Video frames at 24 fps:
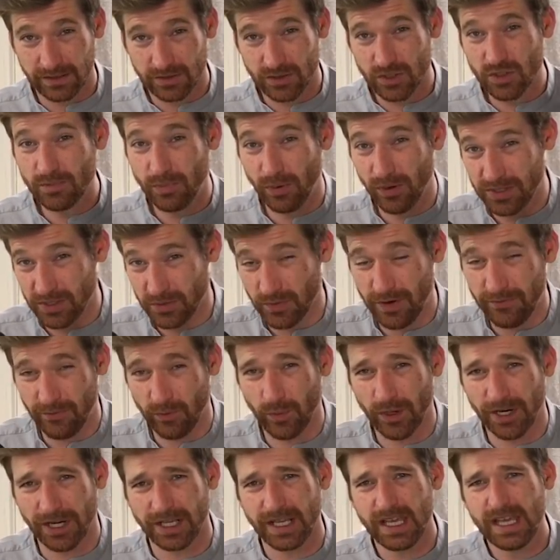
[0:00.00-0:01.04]
2 points away from
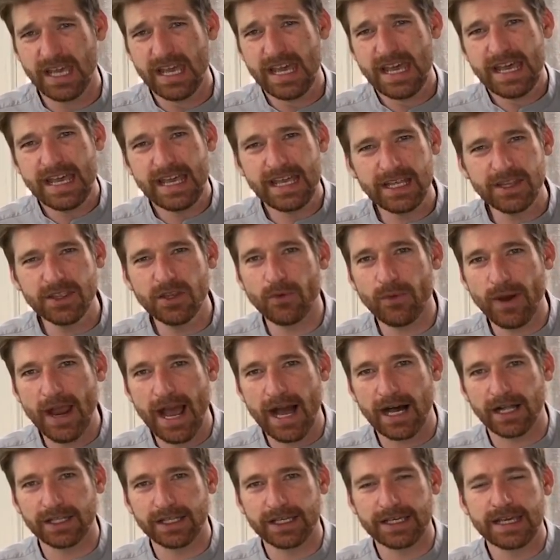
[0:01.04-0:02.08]
winning. In the
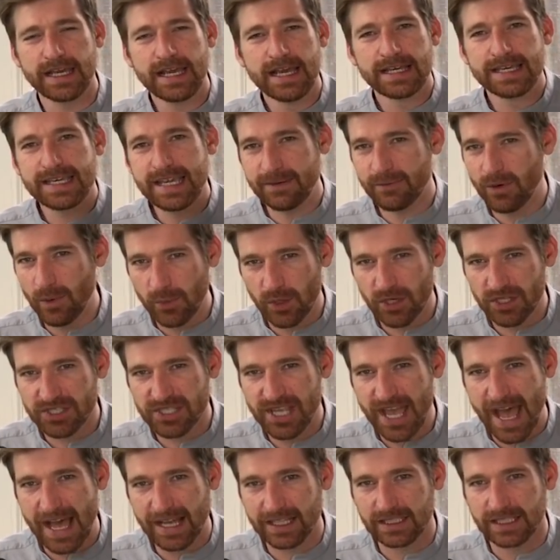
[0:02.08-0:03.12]
rally, can't remember
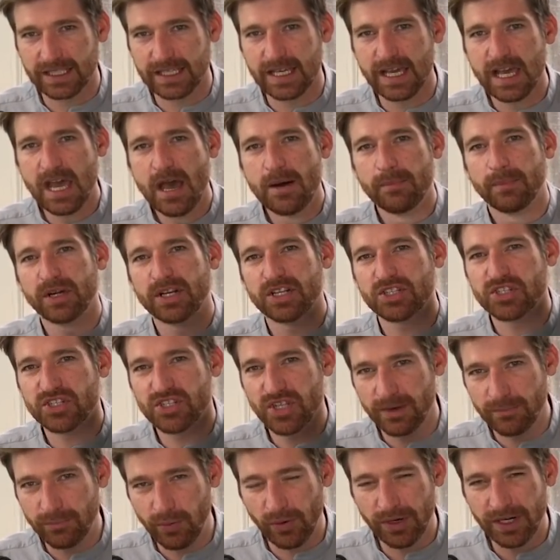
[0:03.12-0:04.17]
exactly, but at
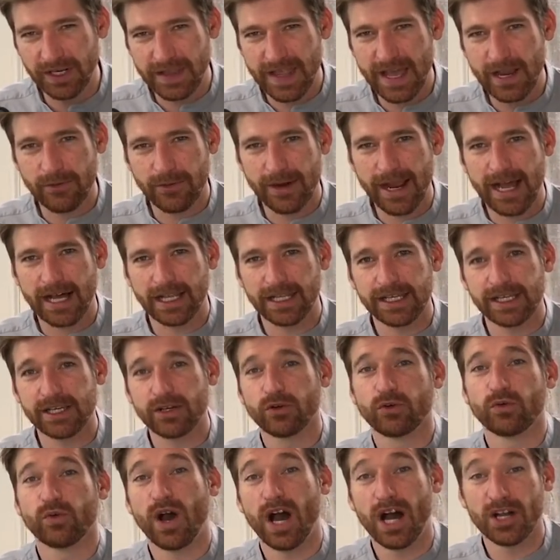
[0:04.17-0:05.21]
some point in that rally,
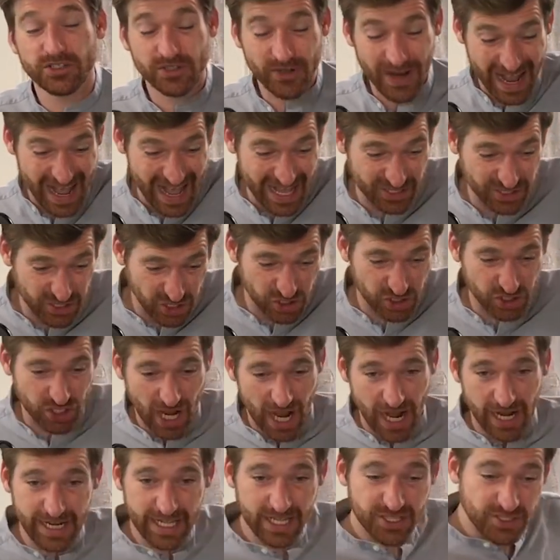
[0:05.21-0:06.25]
Roger has the
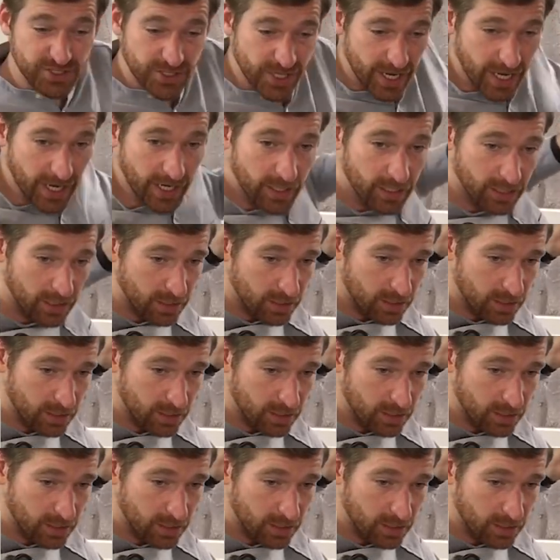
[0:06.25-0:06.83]
shot. It's there.